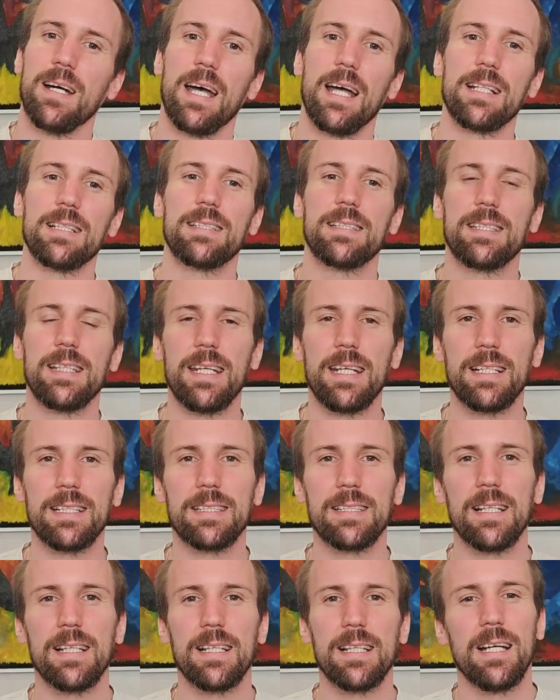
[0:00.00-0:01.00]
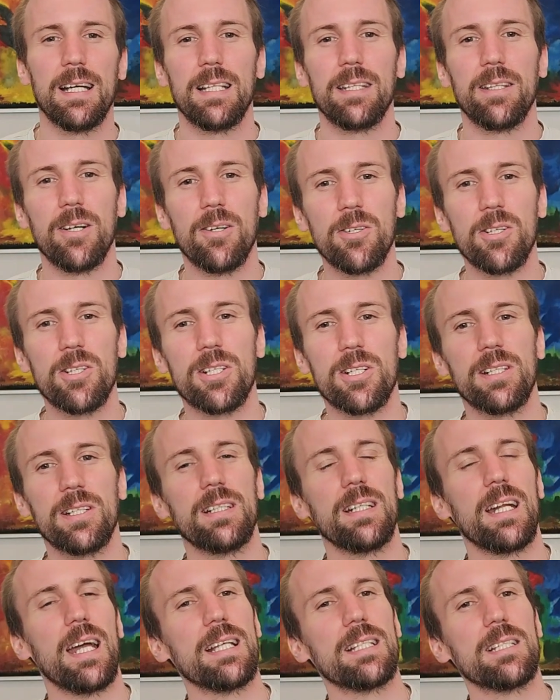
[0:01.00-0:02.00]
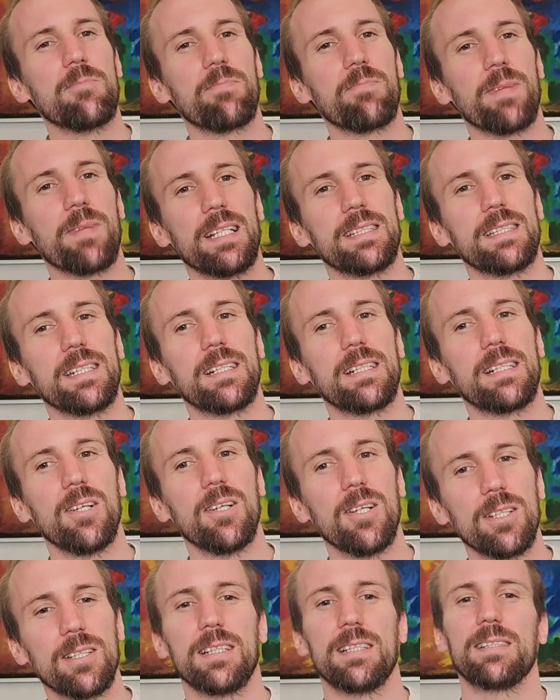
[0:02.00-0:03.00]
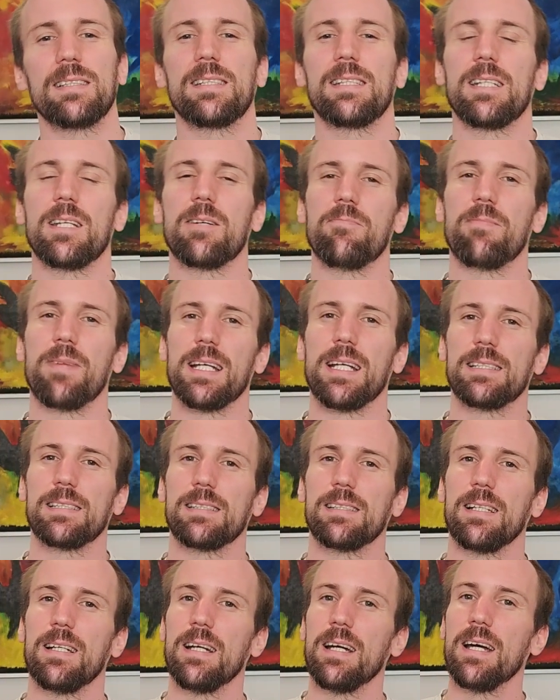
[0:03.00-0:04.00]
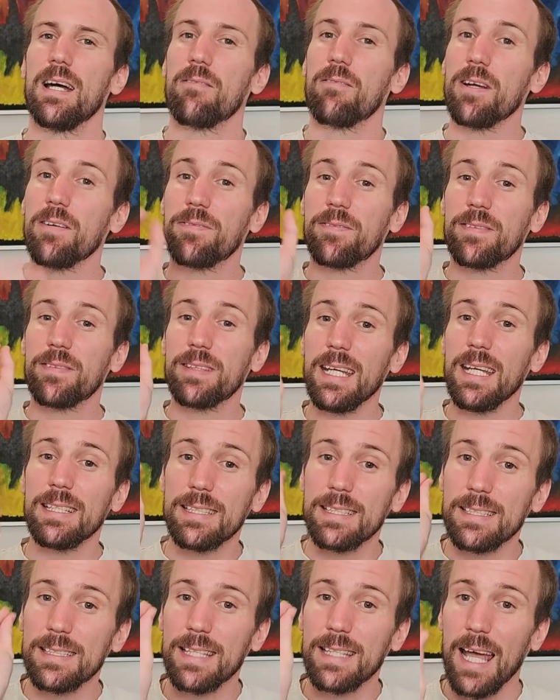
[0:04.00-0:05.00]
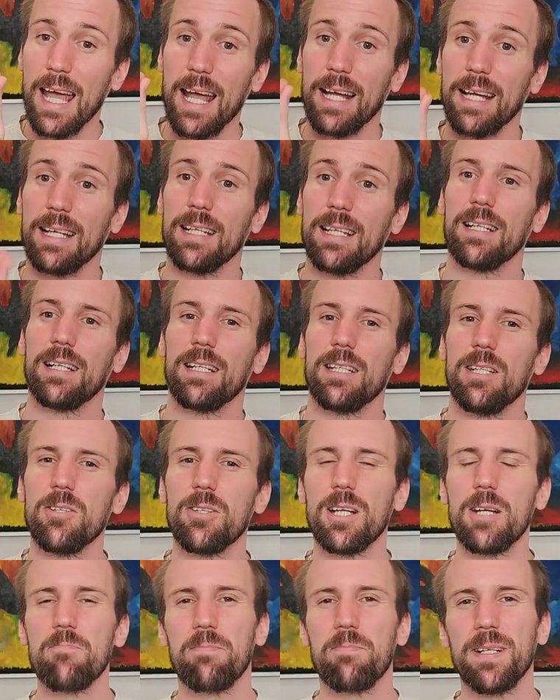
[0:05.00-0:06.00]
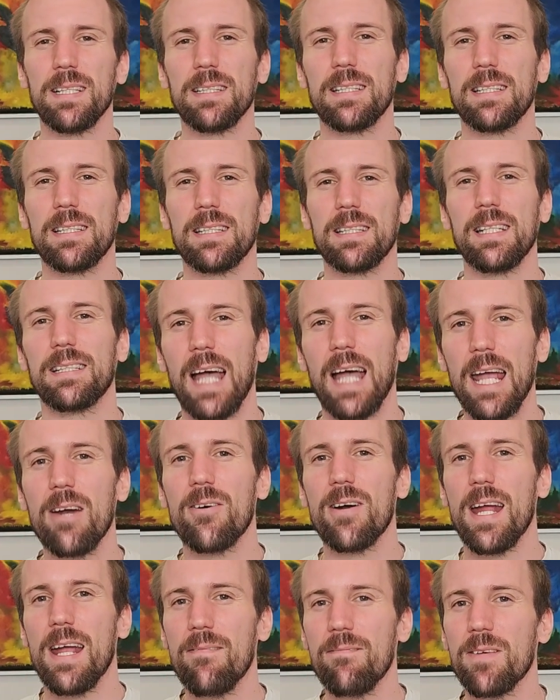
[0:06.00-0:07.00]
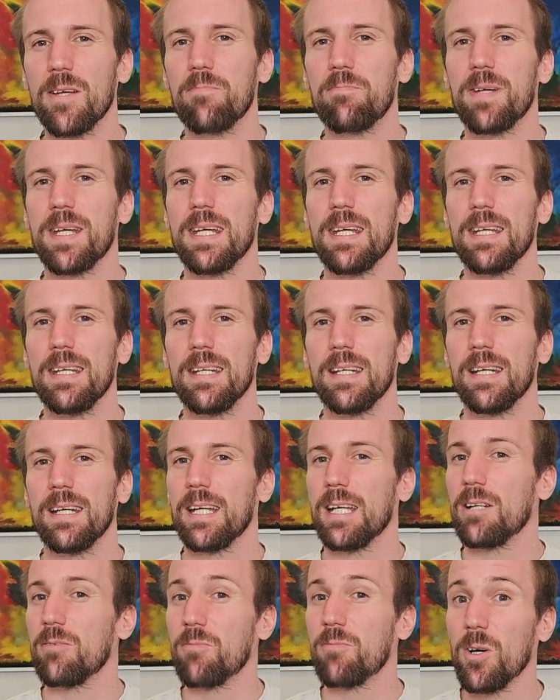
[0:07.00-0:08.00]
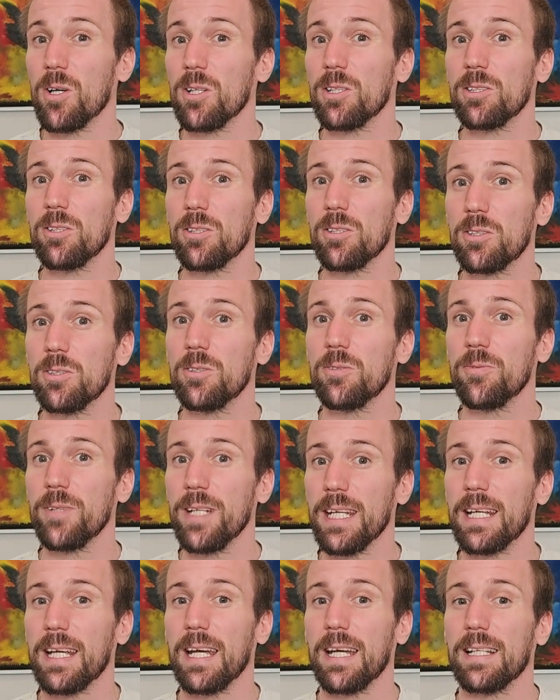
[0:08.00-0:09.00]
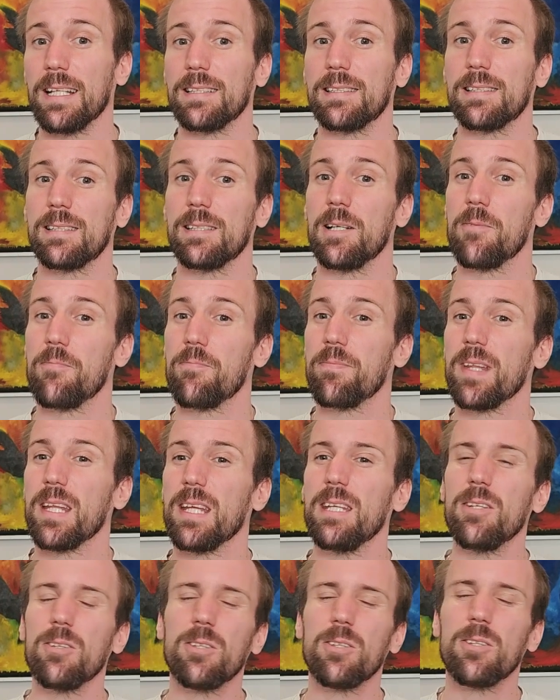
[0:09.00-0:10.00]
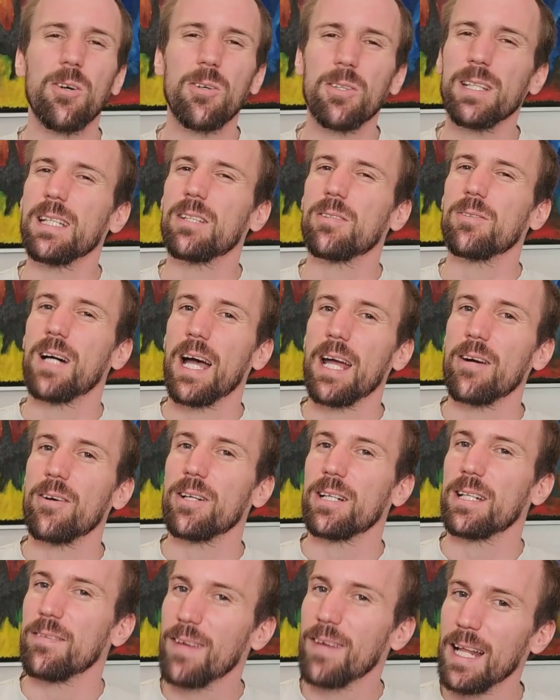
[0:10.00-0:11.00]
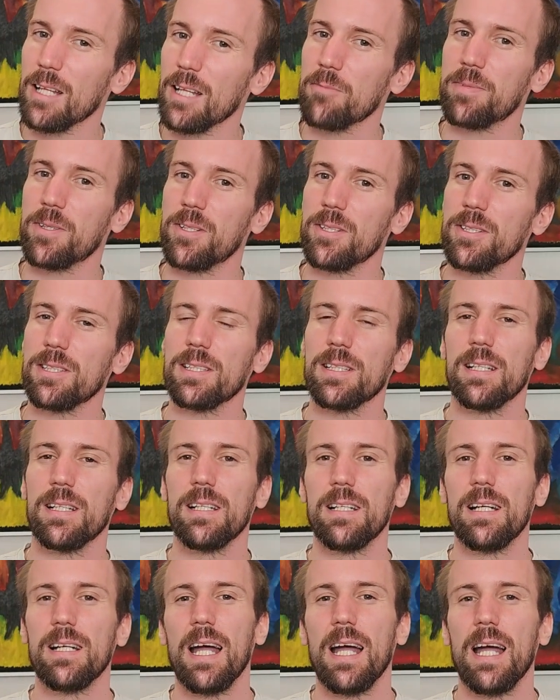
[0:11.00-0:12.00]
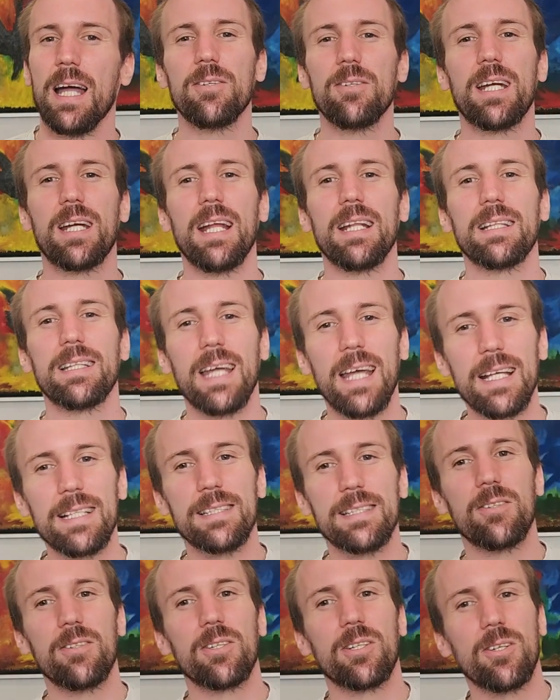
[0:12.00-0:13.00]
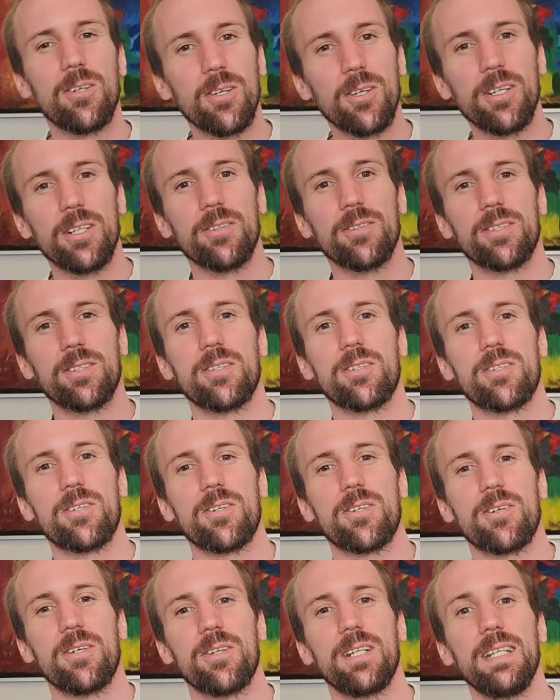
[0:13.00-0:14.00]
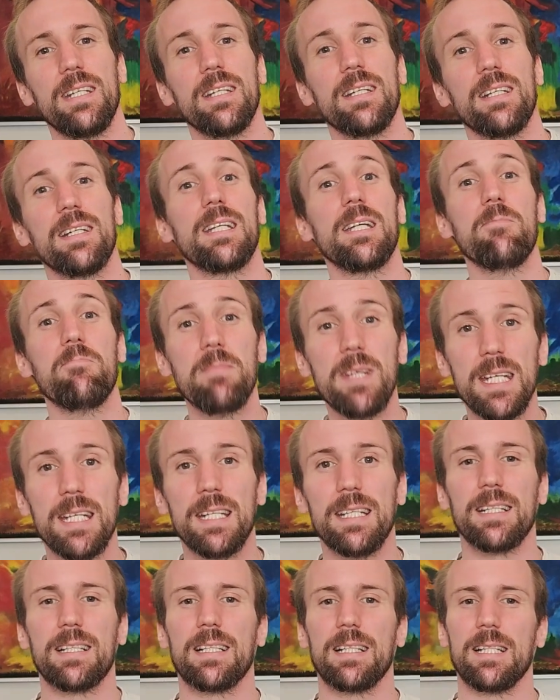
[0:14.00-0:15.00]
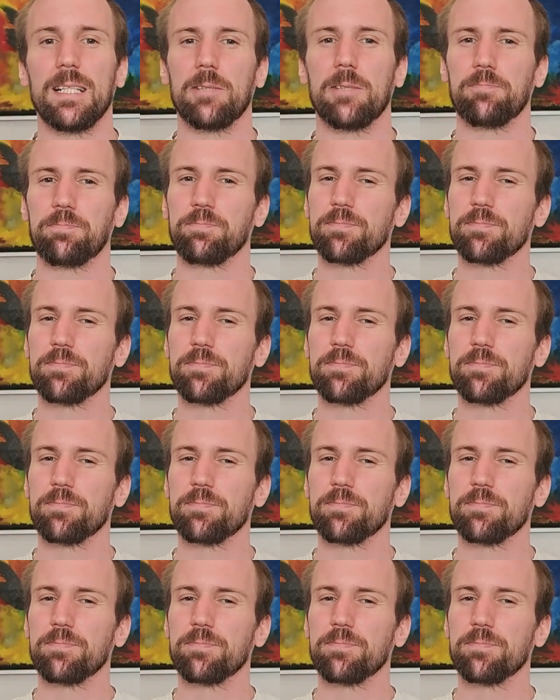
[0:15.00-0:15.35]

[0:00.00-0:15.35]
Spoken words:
And six, Notion as a basic content CMS. With this stack, you can build the entire MVP in 1 to 2 weekends. You don't need to hire developers, and you can test your core user journey immediately.